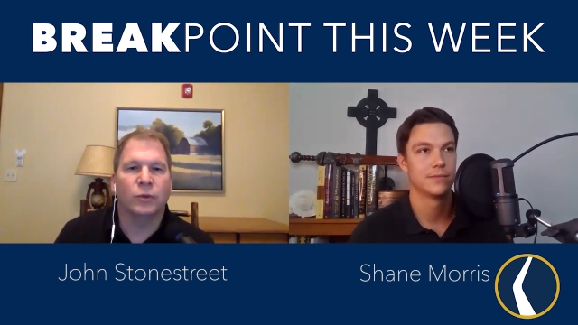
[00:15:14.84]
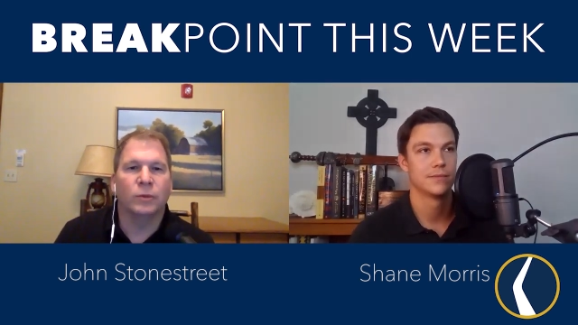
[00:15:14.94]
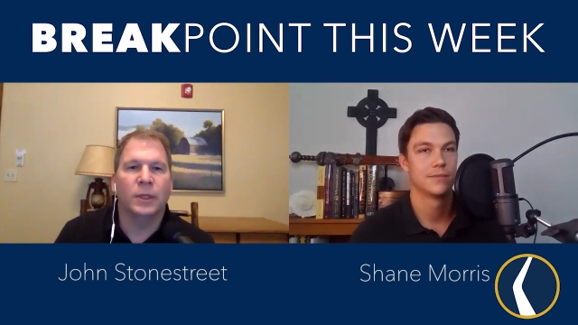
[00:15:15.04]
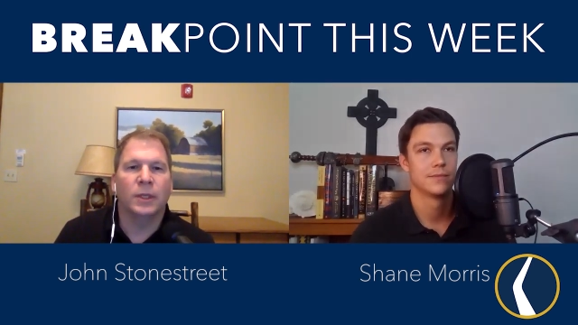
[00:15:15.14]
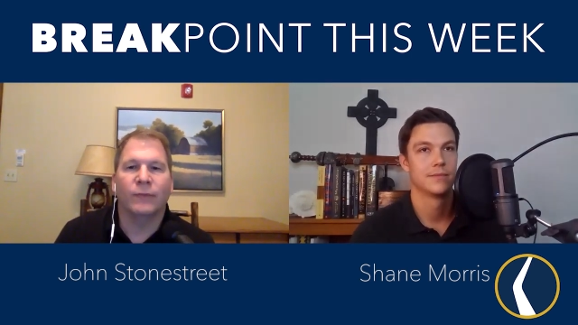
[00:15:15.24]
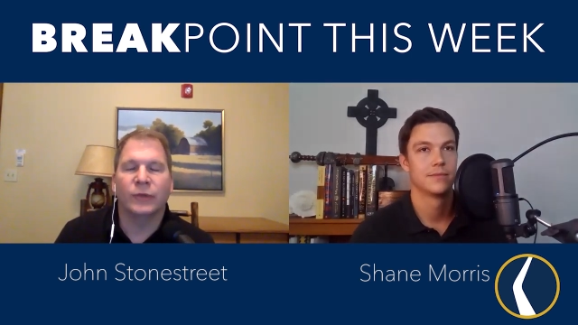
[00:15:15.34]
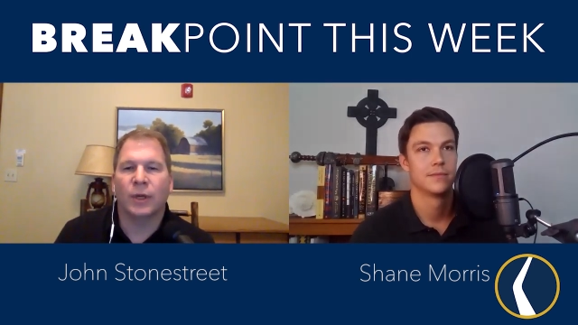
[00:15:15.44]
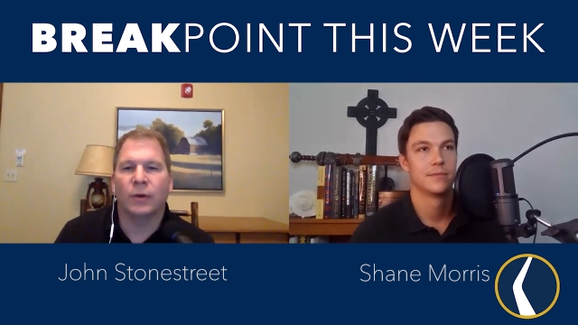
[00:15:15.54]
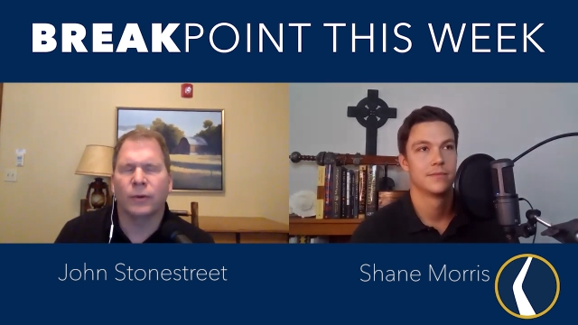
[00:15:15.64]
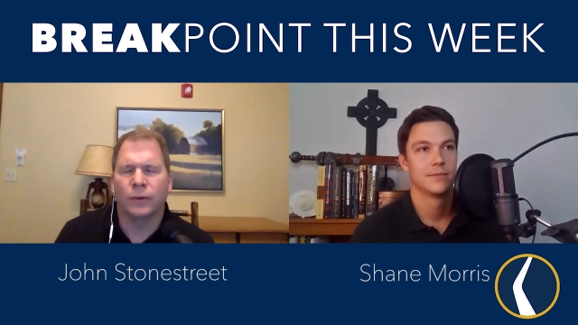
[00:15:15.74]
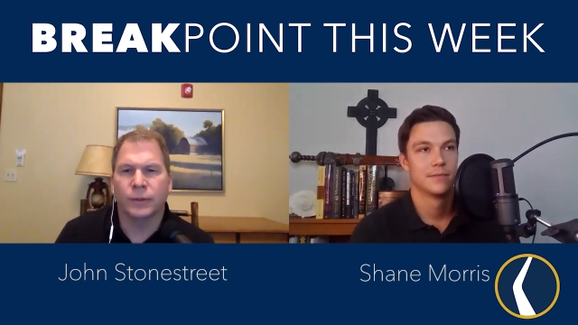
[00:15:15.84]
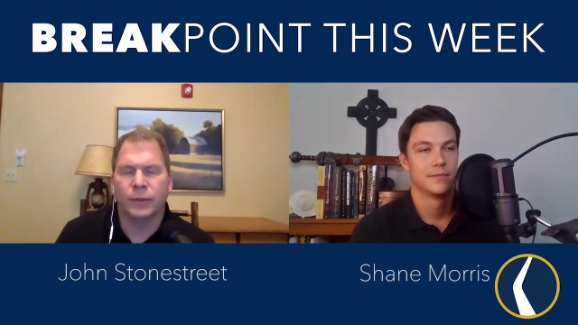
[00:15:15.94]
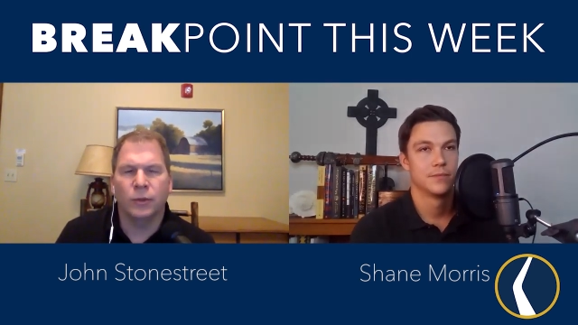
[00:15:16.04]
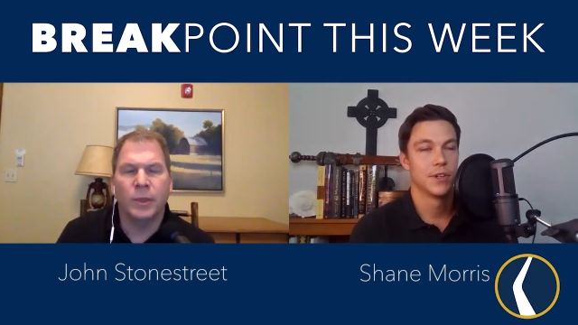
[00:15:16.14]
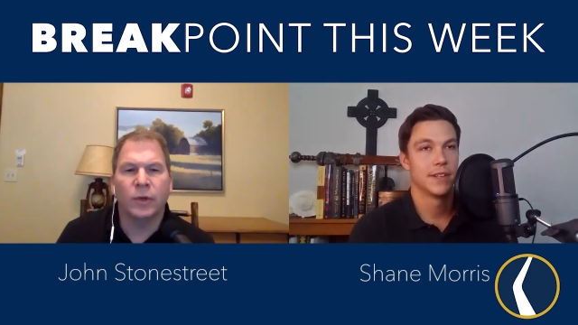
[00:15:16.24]
Speaker 1: many evangelicals
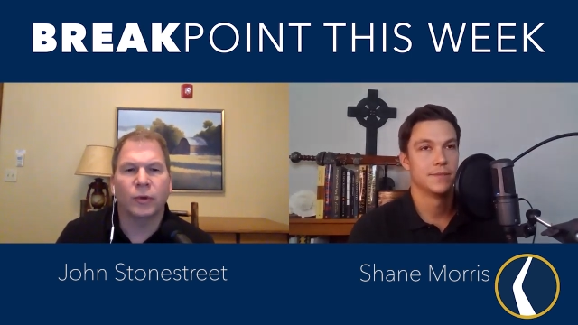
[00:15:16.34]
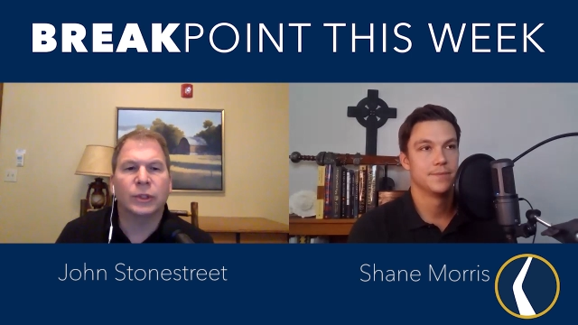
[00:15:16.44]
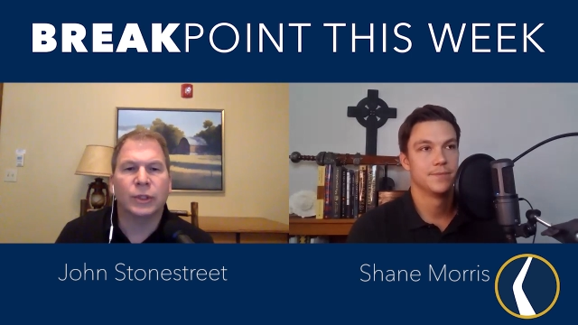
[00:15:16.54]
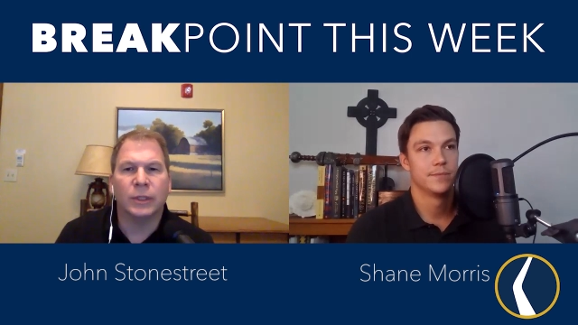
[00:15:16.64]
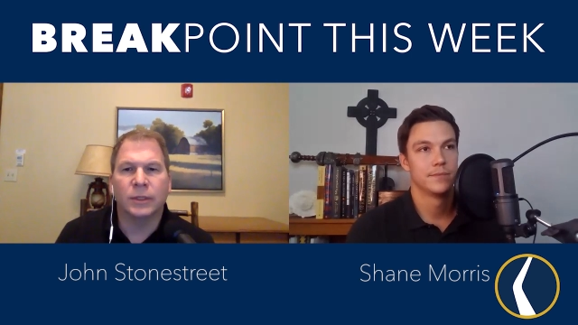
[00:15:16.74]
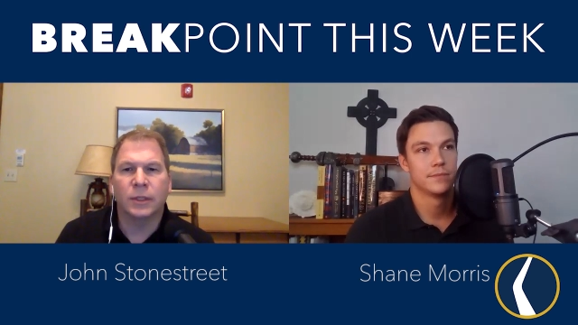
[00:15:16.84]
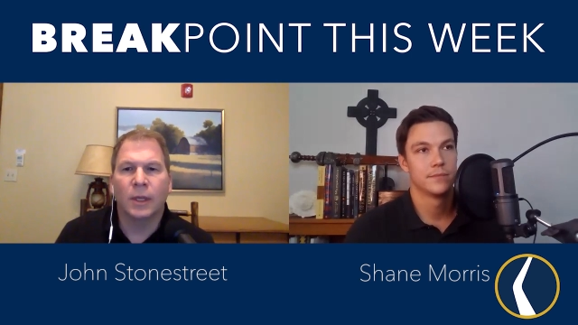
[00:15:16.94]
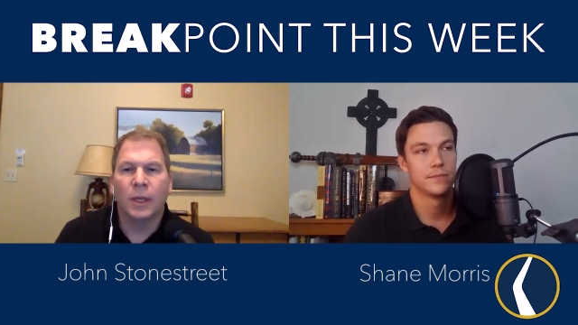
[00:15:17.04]
too many right. christians